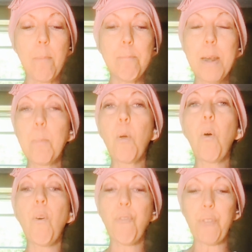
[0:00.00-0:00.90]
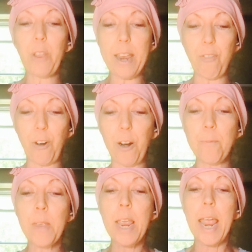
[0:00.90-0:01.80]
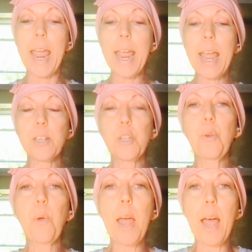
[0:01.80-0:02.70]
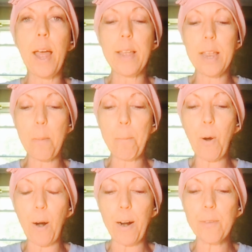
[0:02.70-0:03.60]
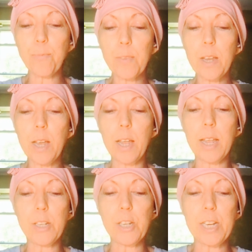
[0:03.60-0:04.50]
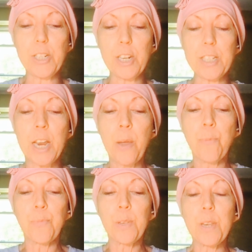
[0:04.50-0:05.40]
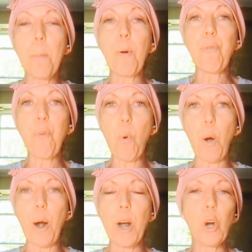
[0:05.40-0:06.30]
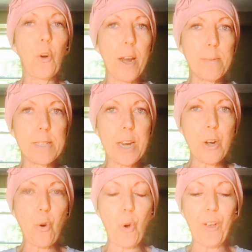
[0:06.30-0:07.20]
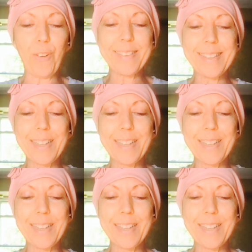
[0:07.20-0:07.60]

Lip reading: minimal flavor to impart into dishes. Number four, grapeseed oil.